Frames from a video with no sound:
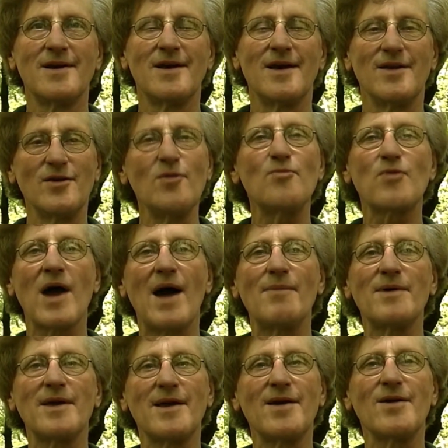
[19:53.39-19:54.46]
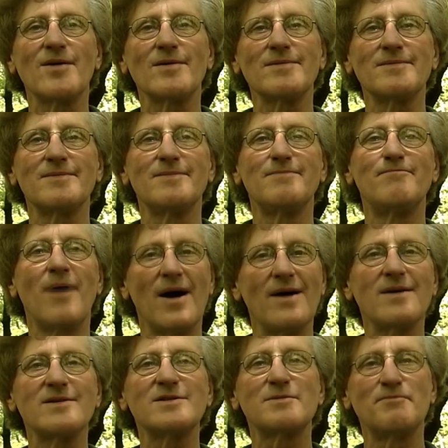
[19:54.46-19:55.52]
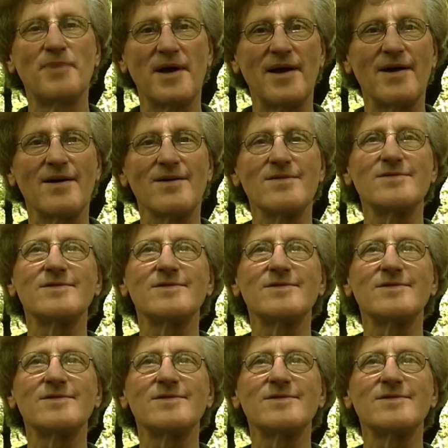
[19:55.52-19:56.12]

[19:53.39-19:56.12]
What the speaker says: You'll probably hear bugs, bears,